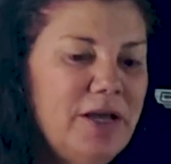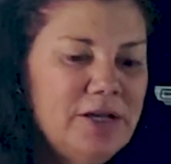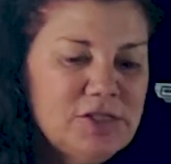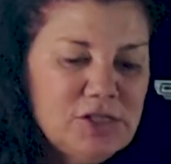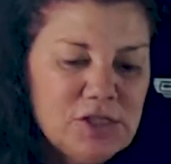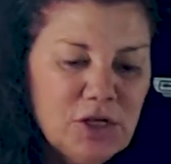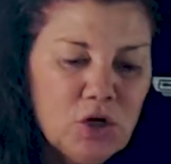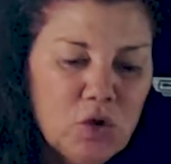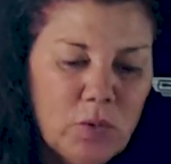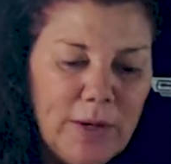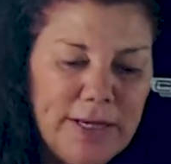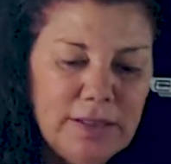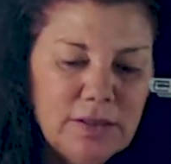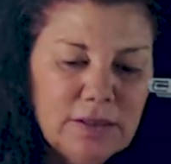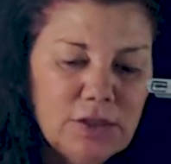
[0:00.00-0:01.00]
This is a
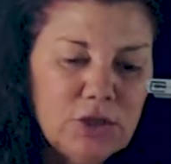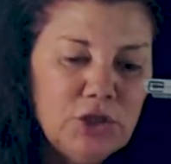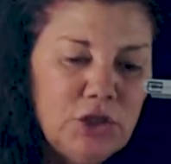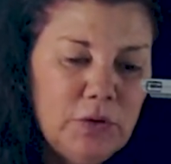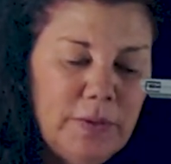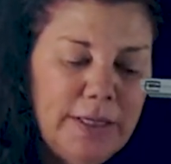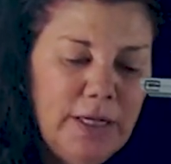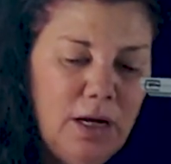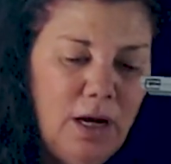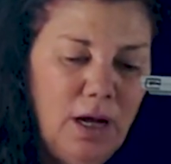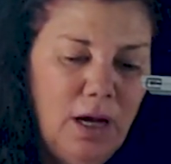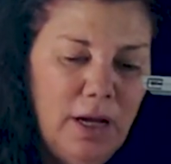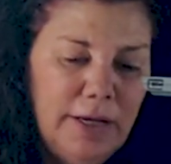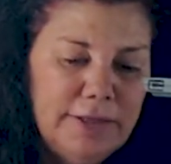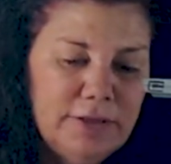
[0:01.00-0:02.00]
great little unit
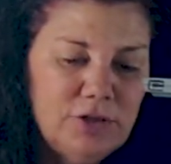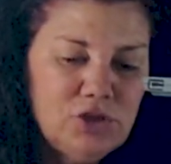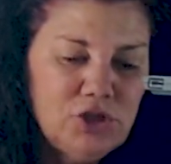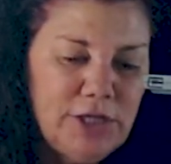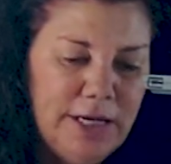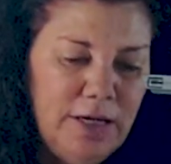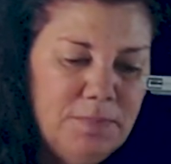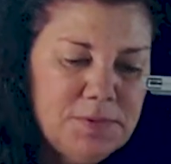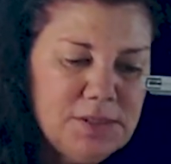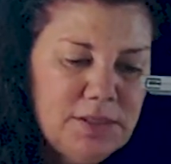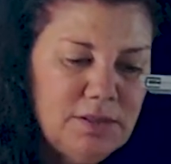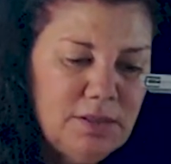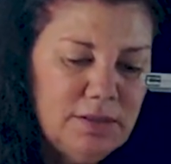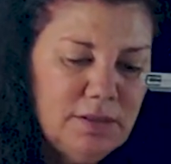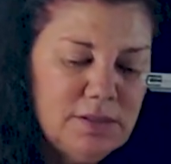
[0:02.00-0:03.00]
on shapes.
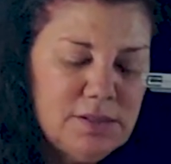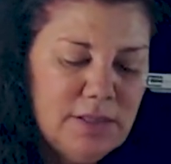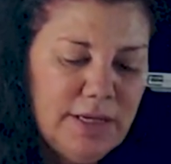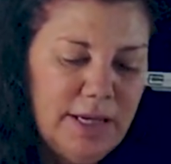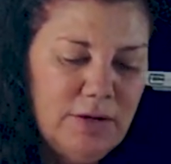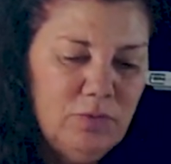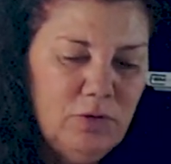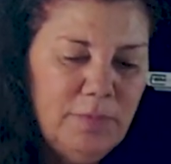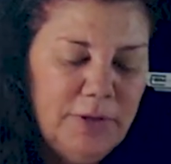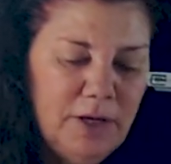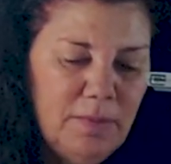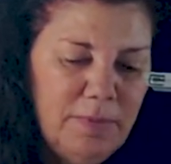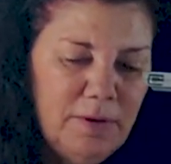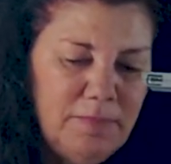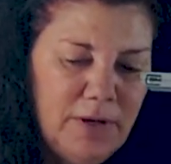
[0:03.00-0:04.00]
This again will be
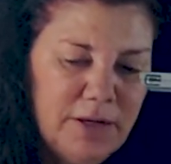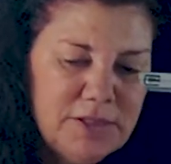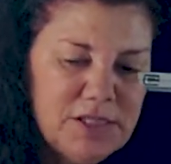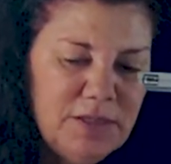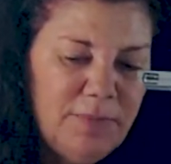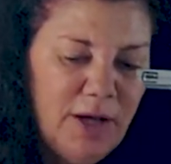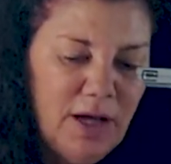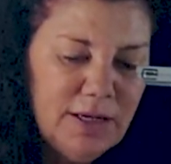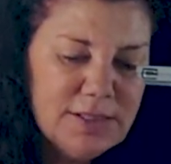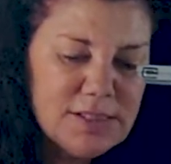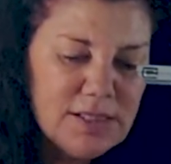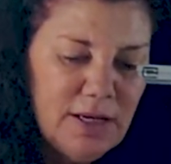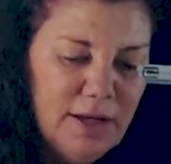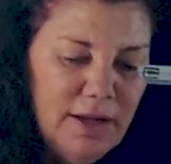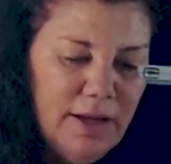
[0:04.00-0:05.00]
up on
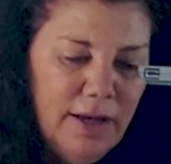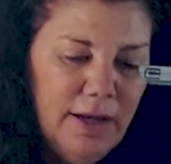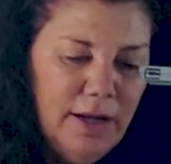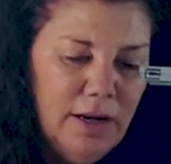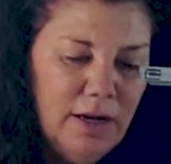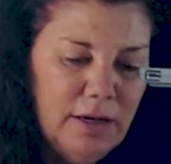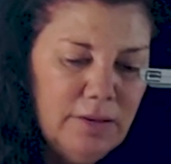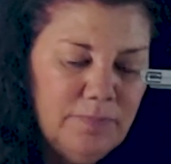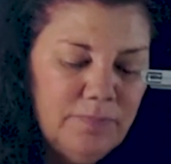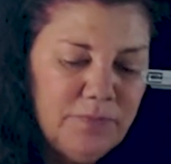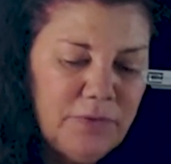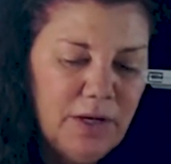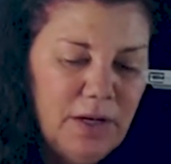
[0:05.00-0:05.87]
MoxieBox.